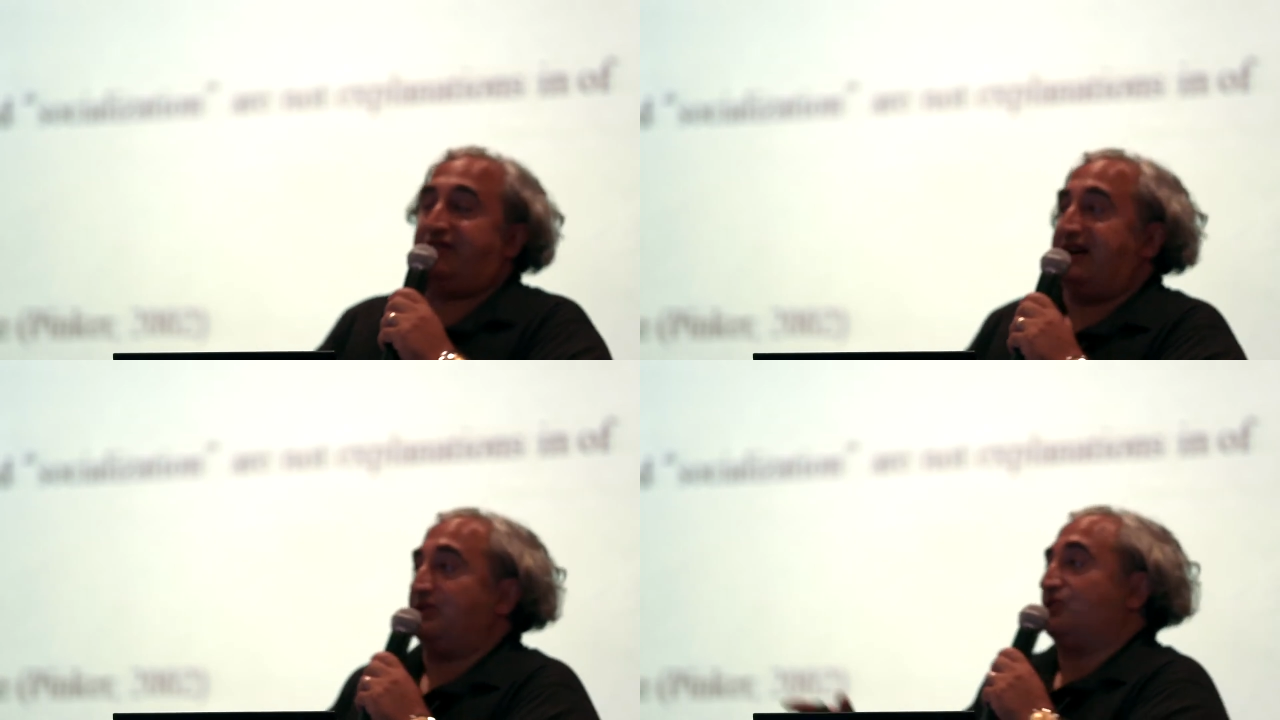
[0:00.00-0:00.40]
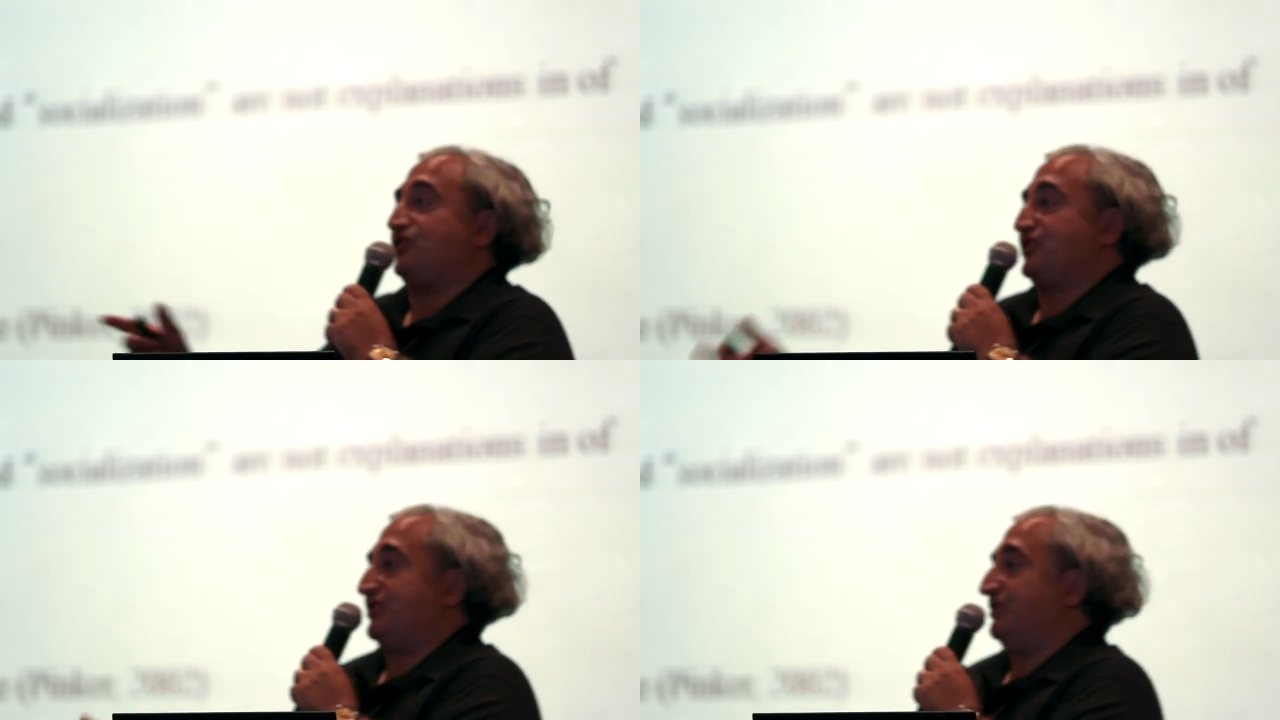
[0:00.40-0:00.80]
find
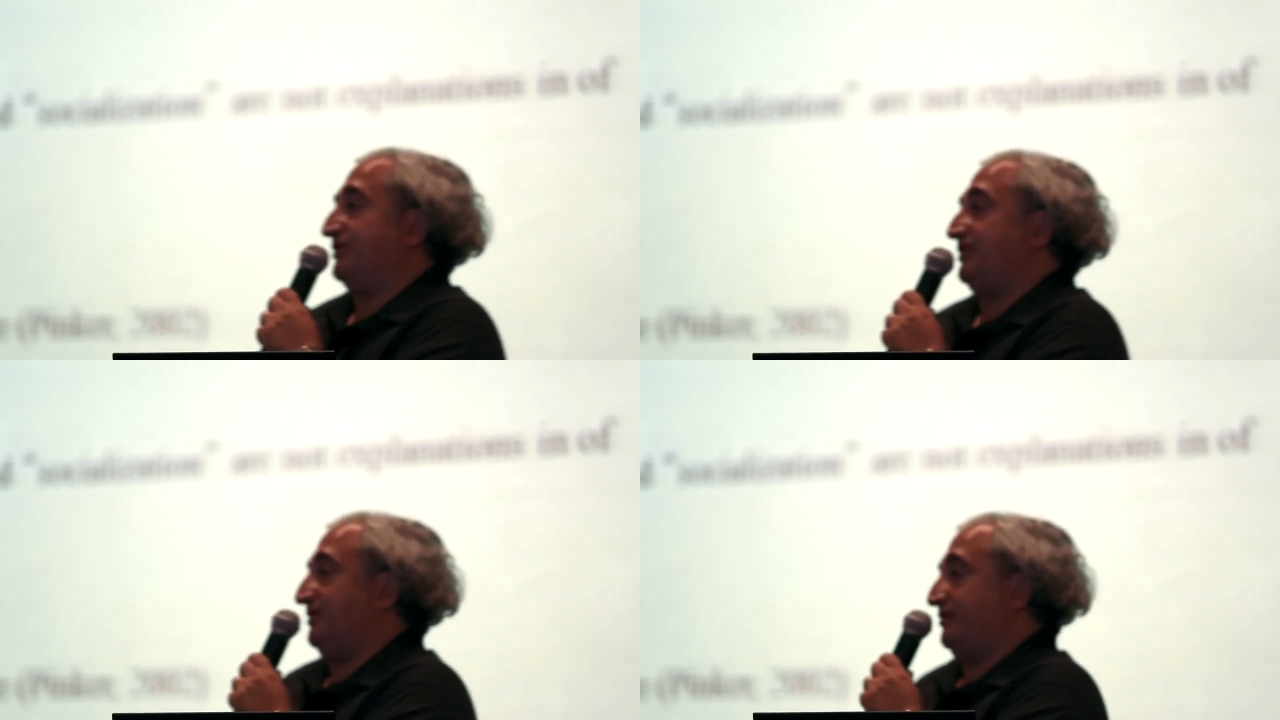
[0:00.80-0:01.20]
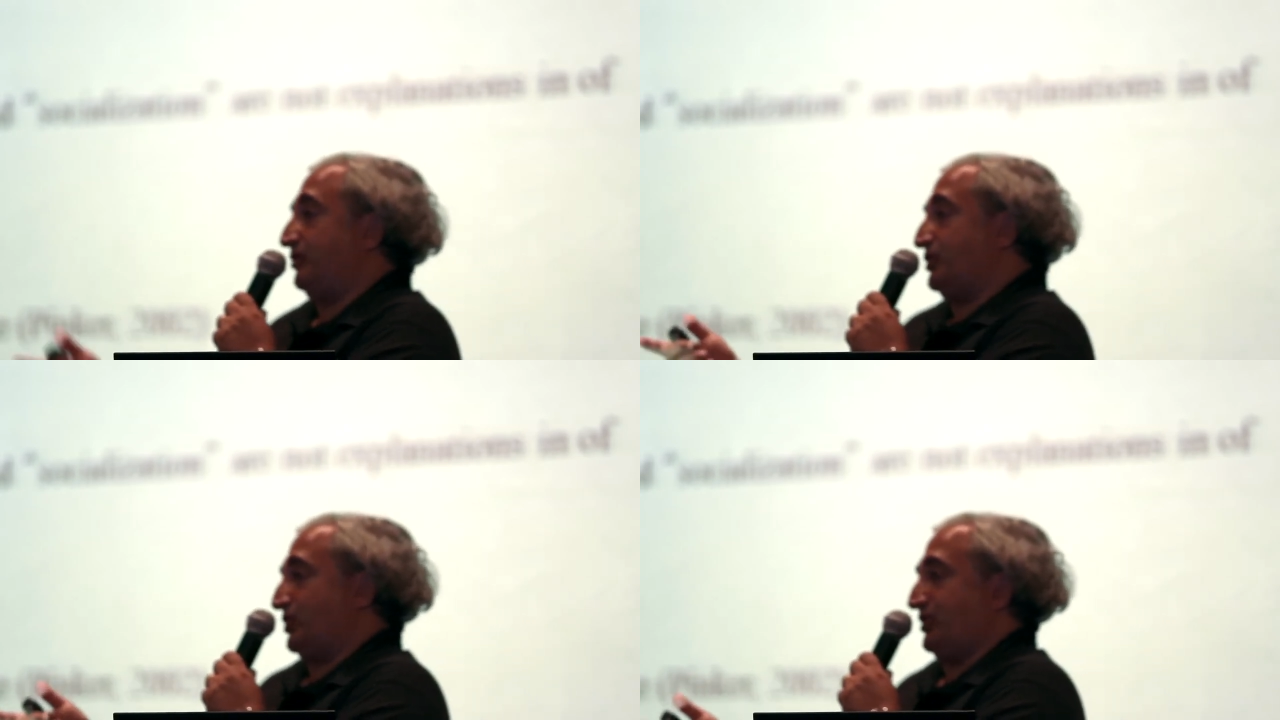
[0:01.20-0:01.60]
nutritional
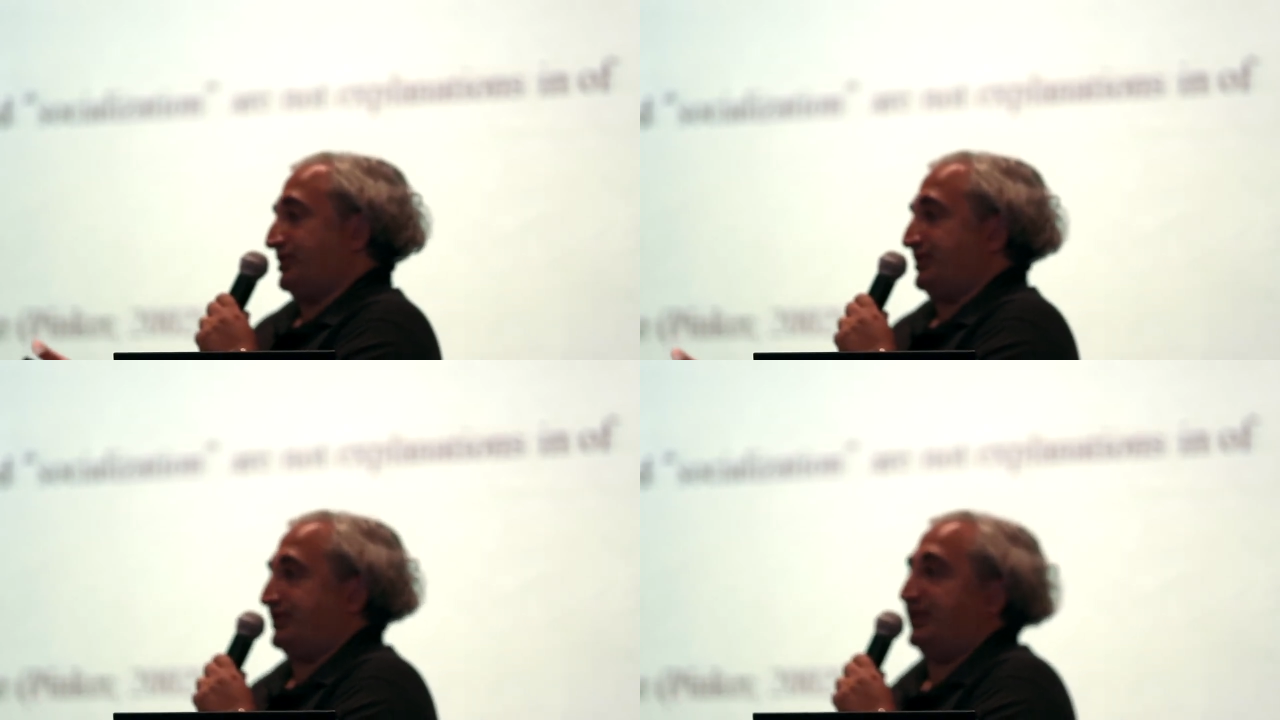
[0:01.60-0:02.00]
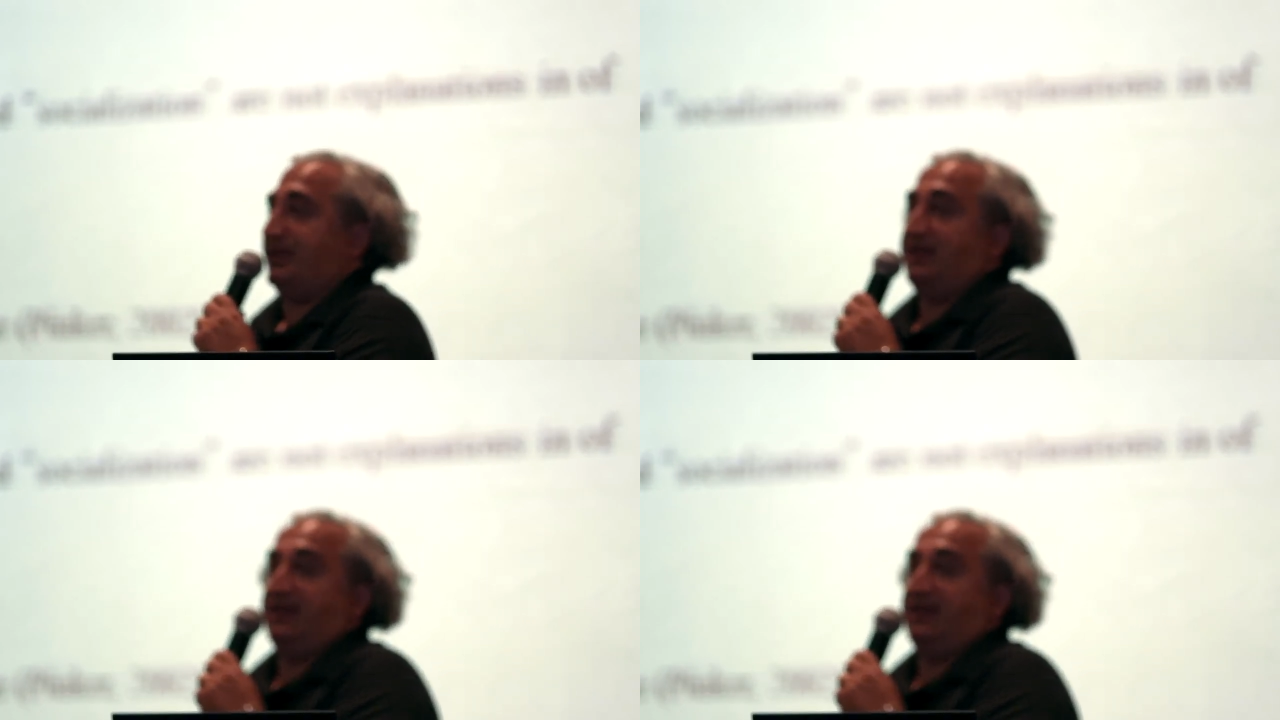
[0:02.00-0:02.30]
food sources,